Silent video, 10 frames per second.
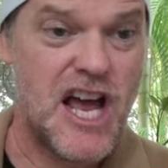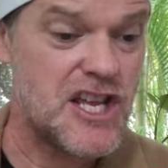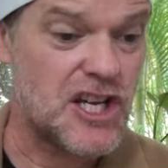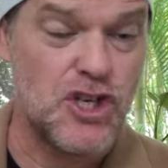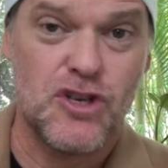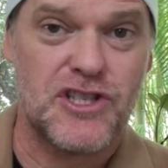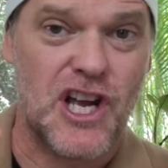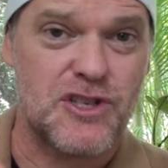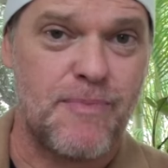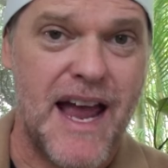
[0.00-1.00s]
Now you can use
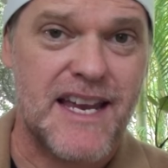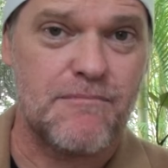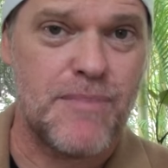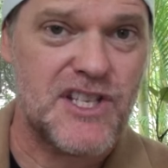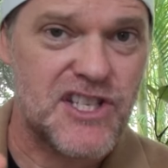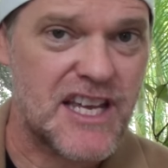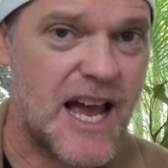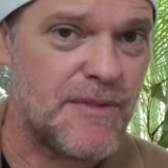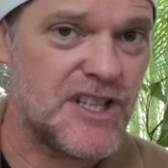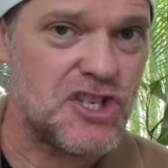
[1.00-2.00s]
those bacon bits that
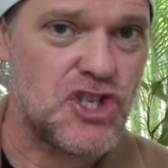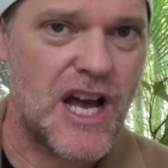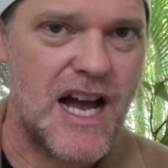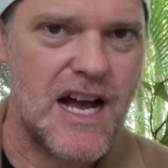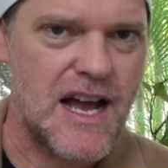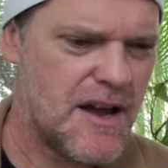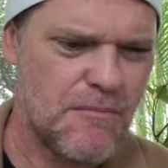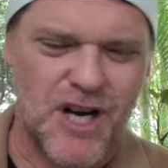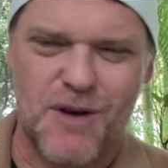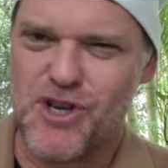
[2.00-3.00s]
come in the jar,
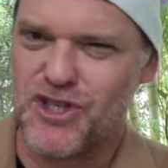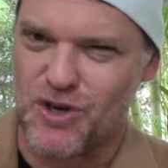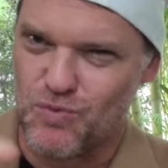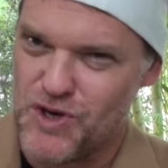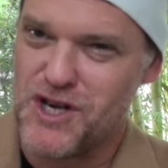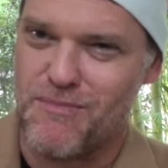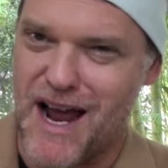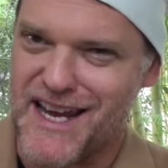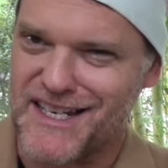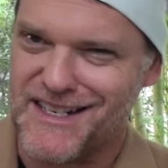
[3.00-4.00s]
but I'm using real
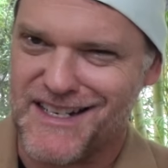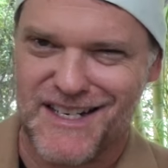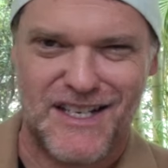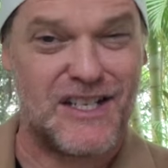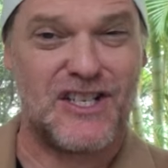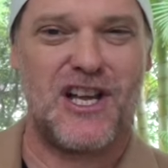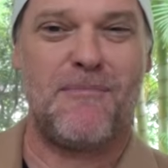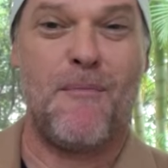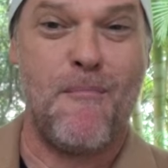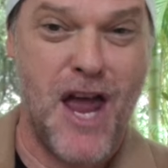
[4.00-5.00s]
bacon, because
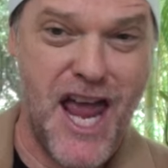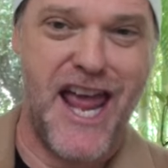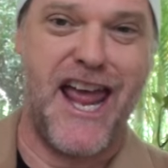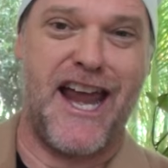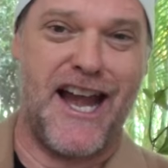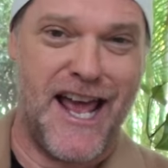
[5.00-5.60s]
I'm a man.